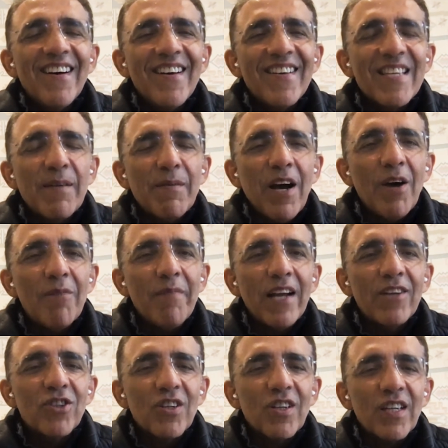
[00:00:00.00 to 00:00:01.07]
somehow
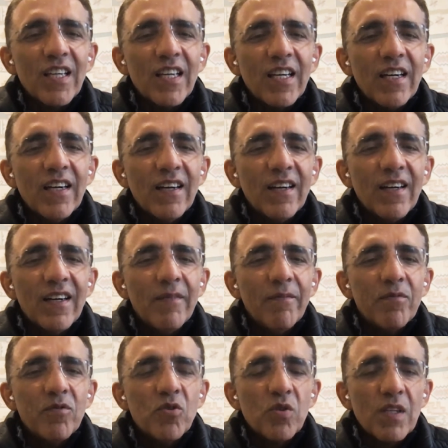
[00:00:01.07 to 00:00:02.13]
magically.
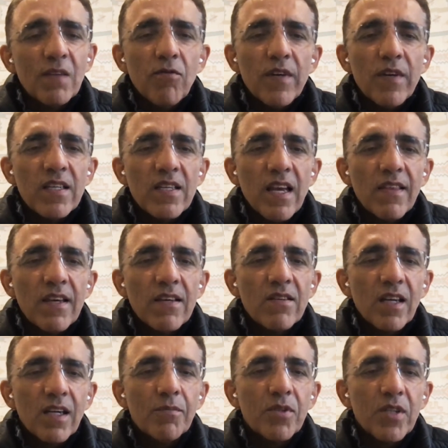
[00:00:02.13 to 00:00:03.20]
So some of it is, I think,
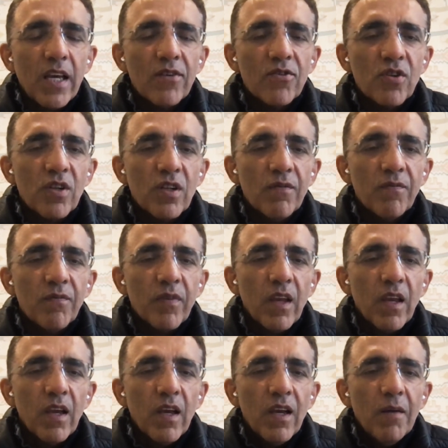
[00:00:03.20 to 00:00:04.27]
circumstantial.
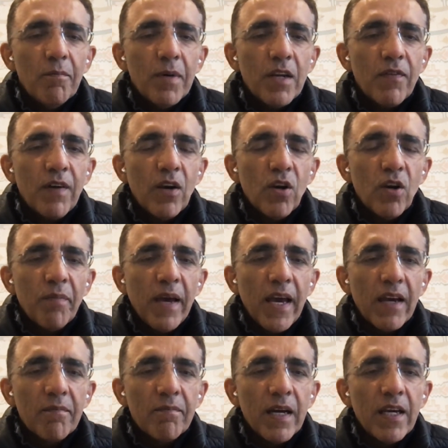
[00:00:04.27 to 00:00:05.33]
But if I look
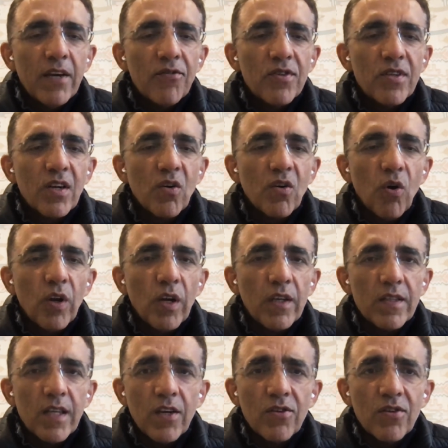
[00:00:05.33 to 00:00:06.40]
back, my interest in
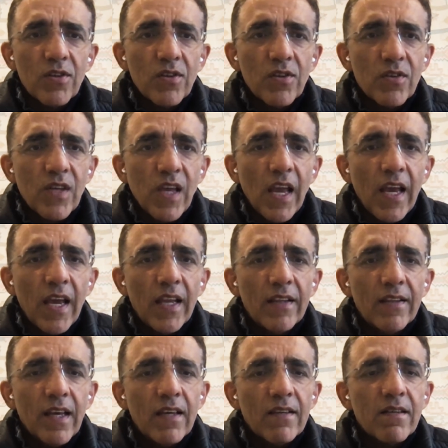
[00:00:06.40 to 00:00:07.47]
organizations
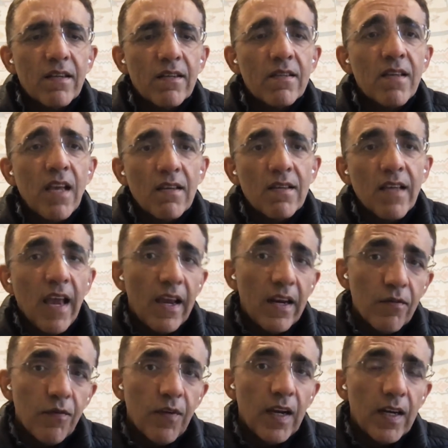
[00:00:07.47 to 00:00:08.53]
and their success
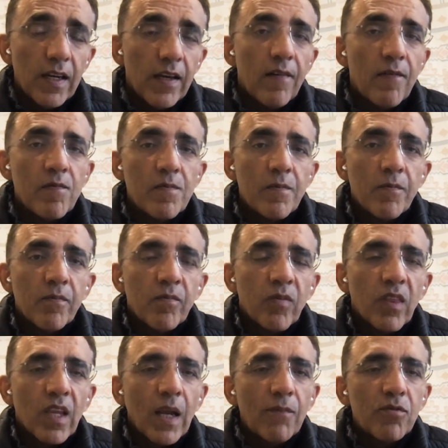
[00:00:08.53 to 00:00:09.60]
and failure
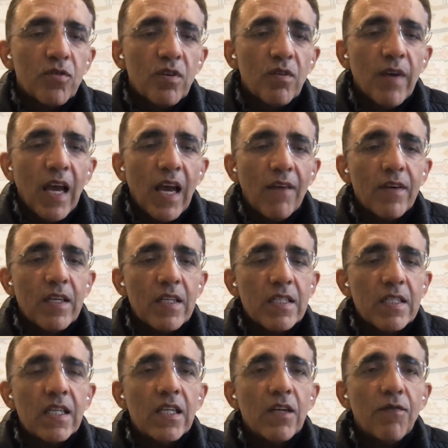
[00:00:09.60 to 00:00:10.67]
comes from having
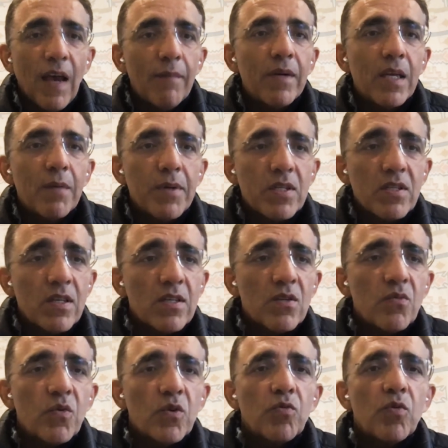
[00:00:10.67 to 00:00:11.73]
seen a family
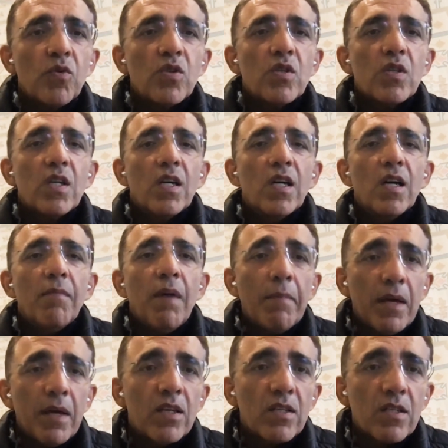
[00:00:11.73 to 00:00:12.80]
business, which was my
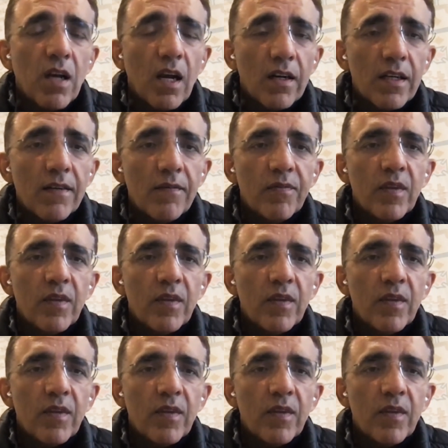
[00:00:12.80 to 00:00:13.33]
mother started.